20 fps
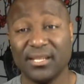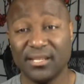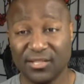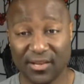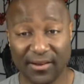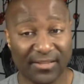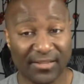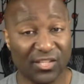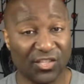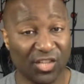
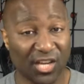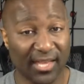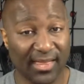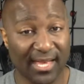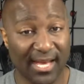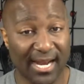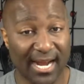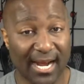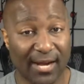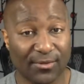definitely check
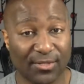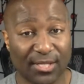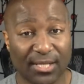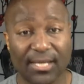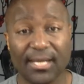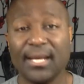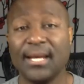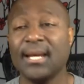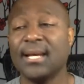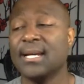that out.
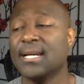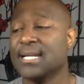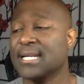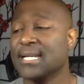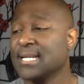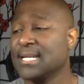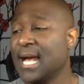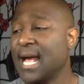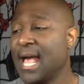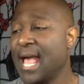
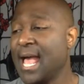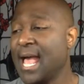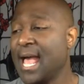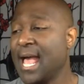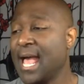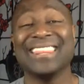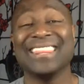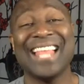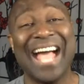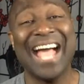And
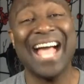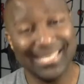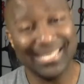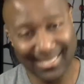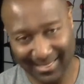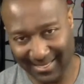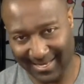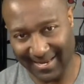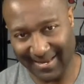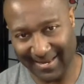
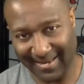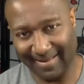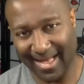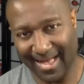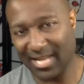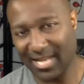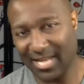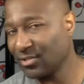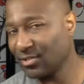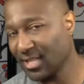lastly,
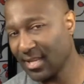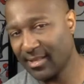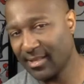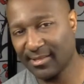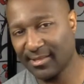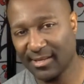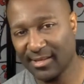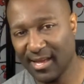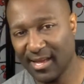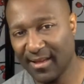I don't say
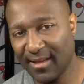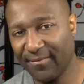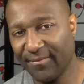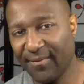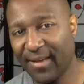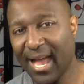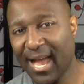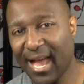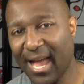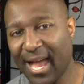this enough.
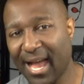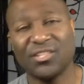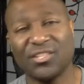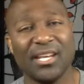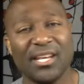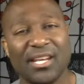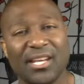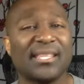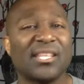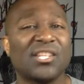I should say
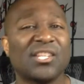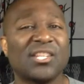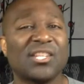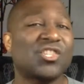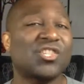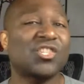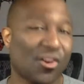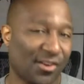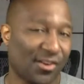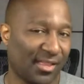it at the
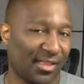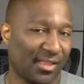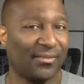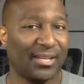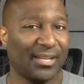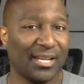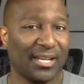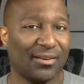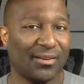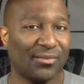start of the
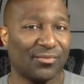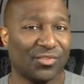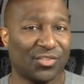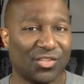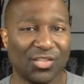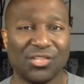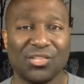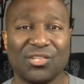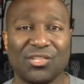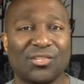video
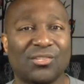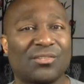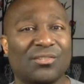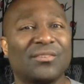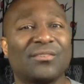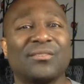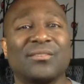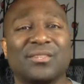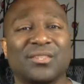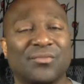just
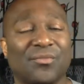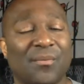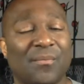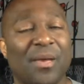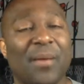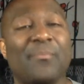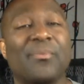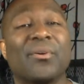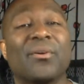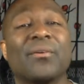to, to
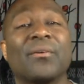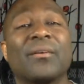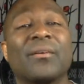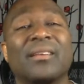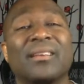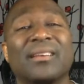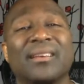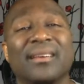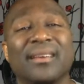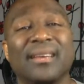remember
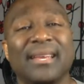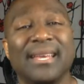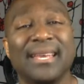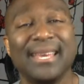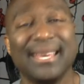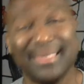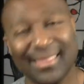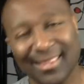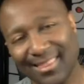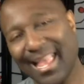
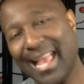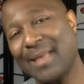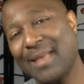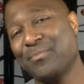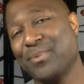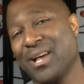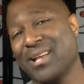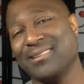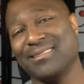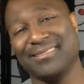hit the like
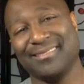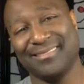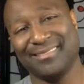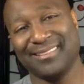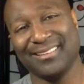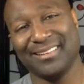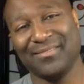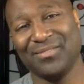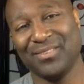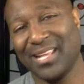button.
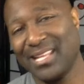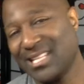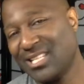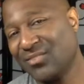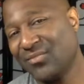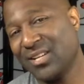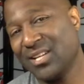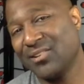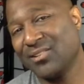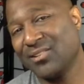If you like
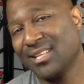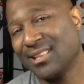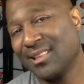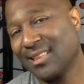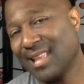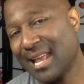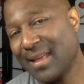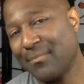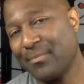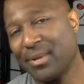these videos, hit the
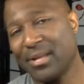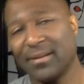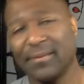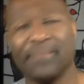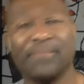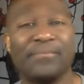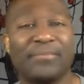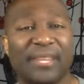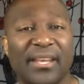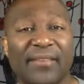like button.
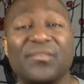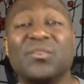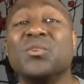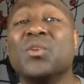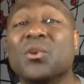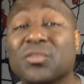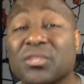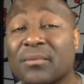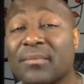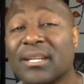If you
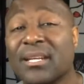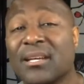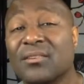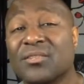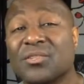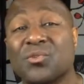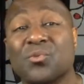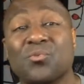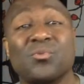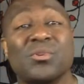know somebody
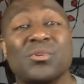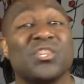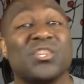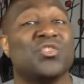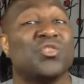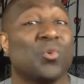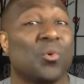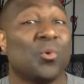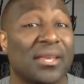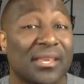else who would
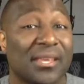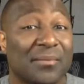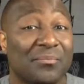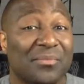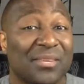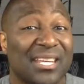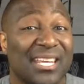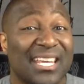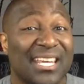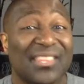enjoy them,
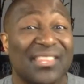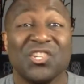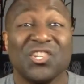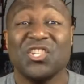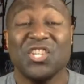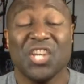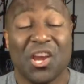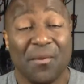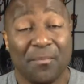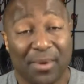hit the
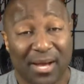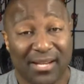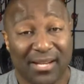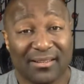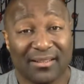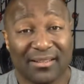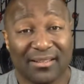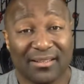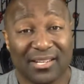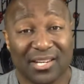share
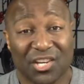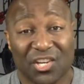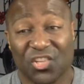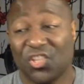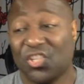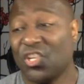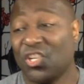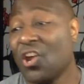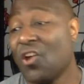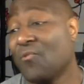button.
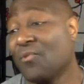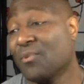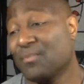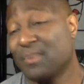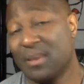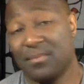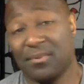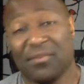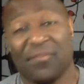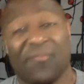Share it with
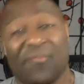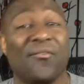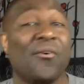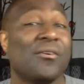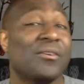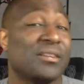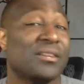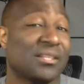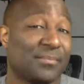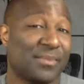people,
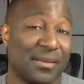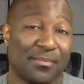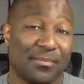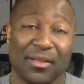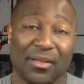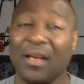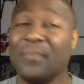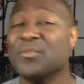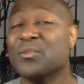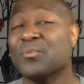forward it to
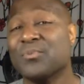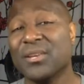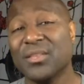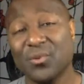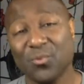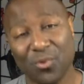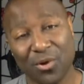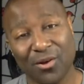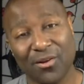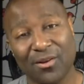people, help spread
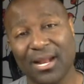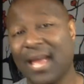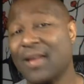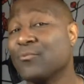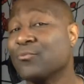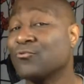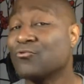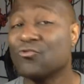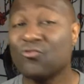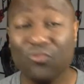the word. I
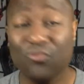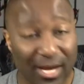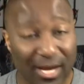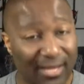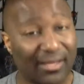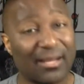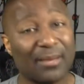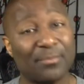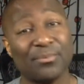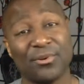
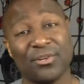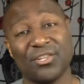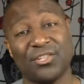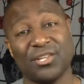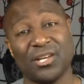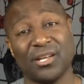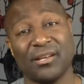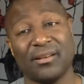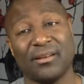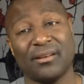greatly
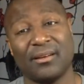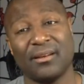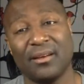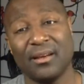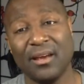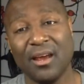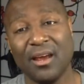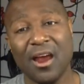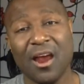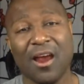appreciate it.
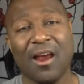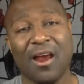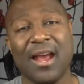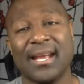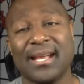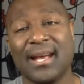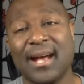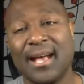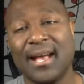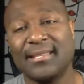All
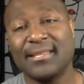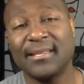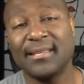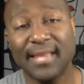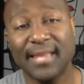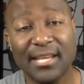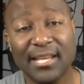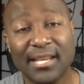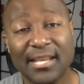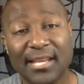right, guys,
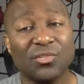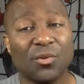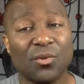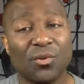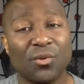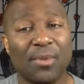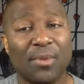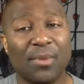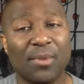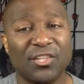thank you so
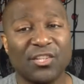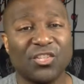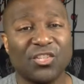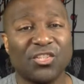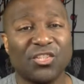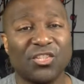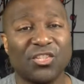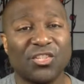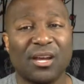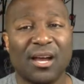
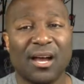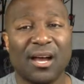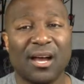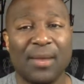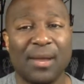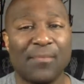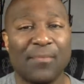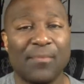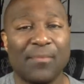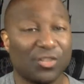much. Um,
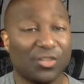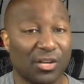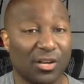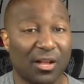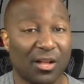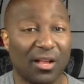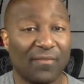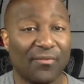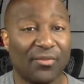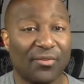I appreciate
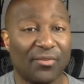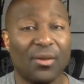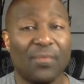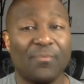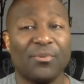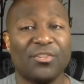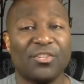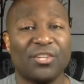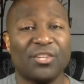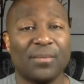all of you. I
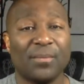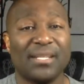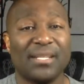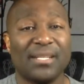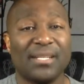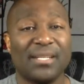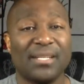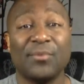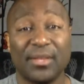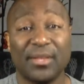appreciate my
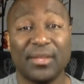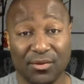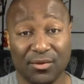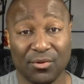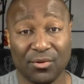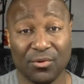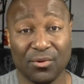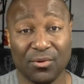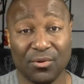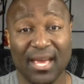time with
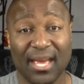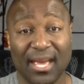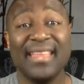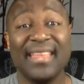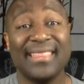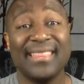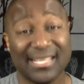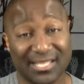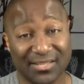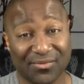you.
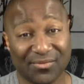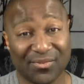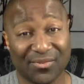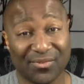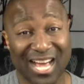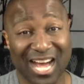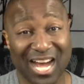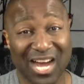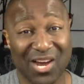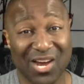That's it for
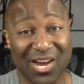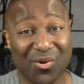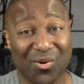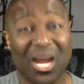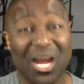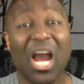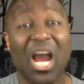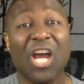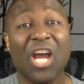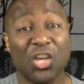now.
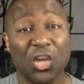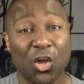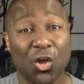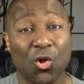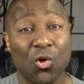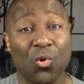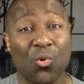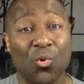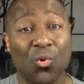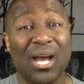
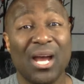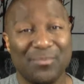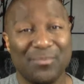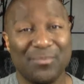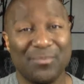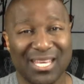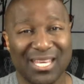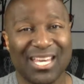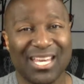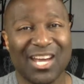Go
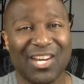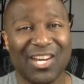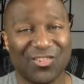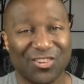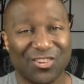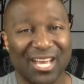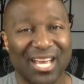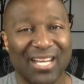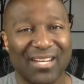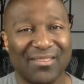be
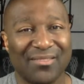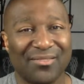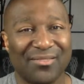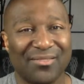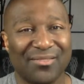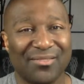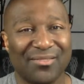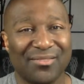creative.